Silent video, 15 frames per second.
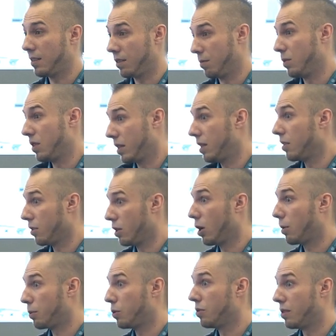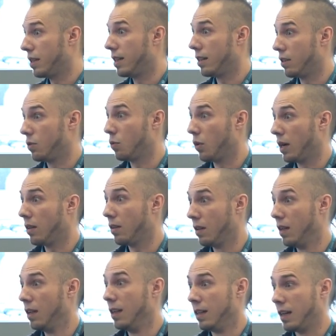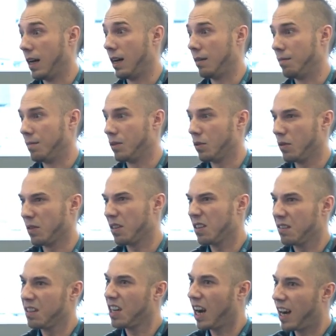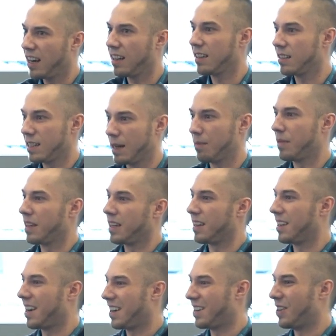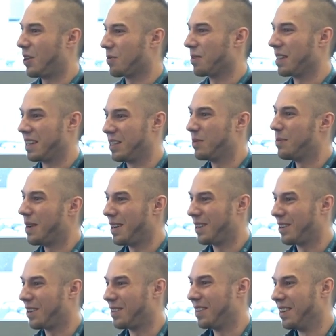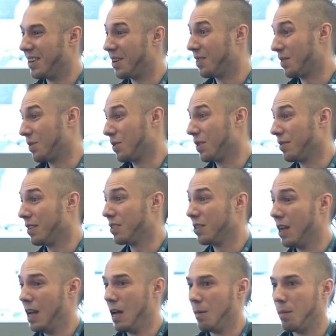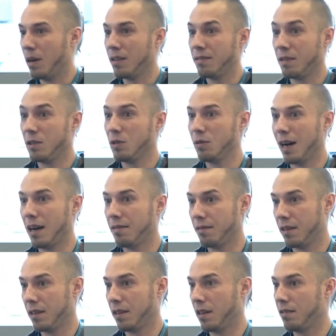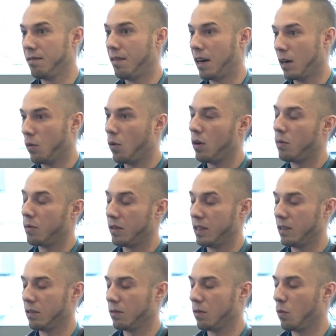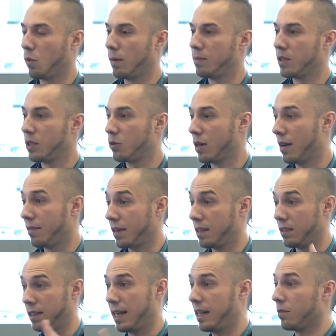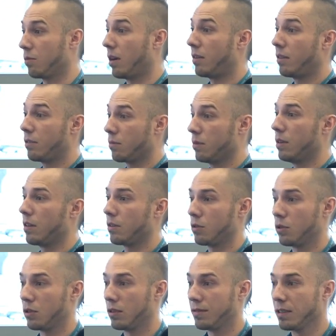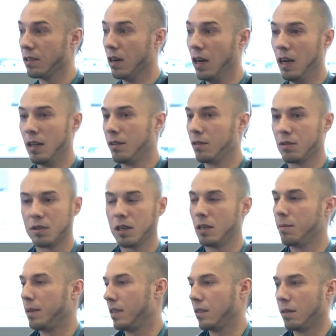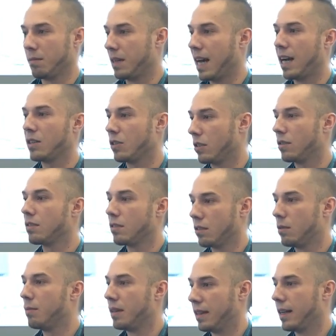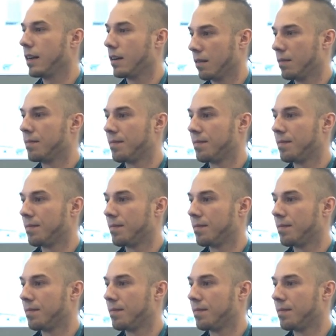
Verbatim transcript: has some security options in it as well. Um, so they're kind of the same thing, kind of not really, depending on, on the service. But if you do have a, a firewall where your website traffic is getting routed through another server, there's going to be some caching system in there.